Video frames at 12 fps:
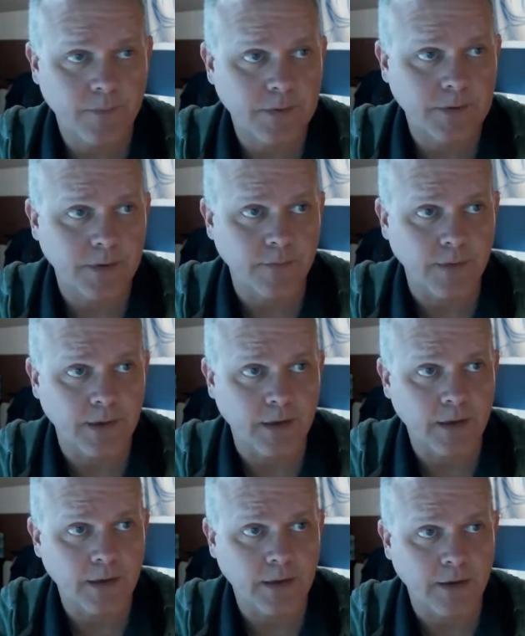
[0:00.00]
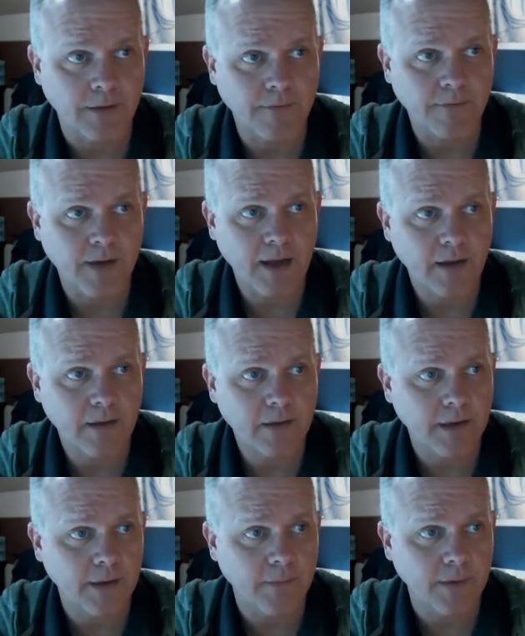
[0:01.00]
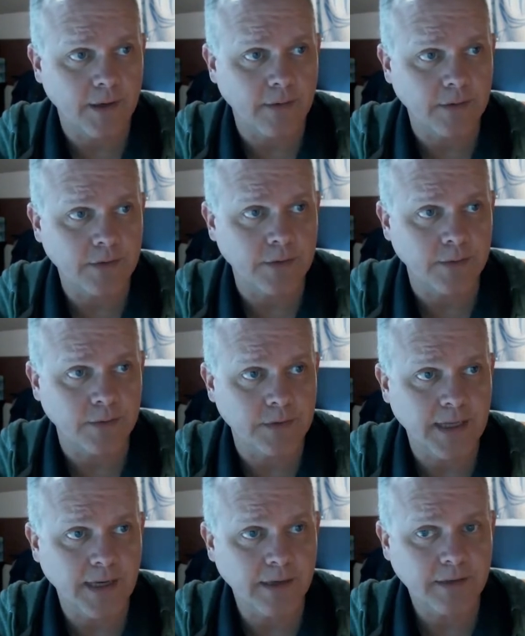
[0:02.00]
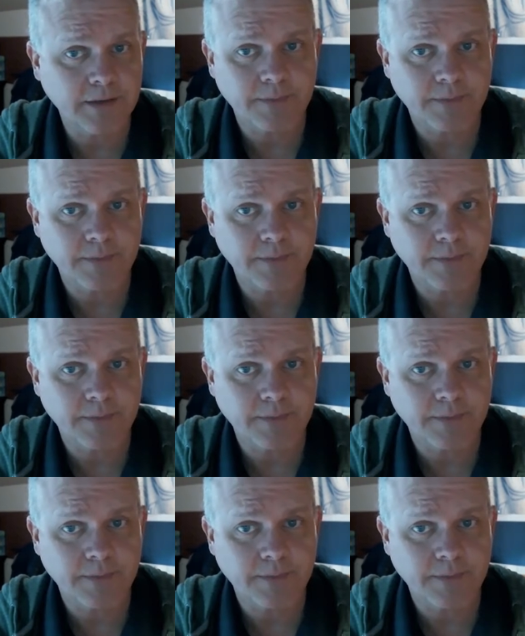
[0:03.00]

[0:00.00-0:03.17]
So if we click on file and we go to settings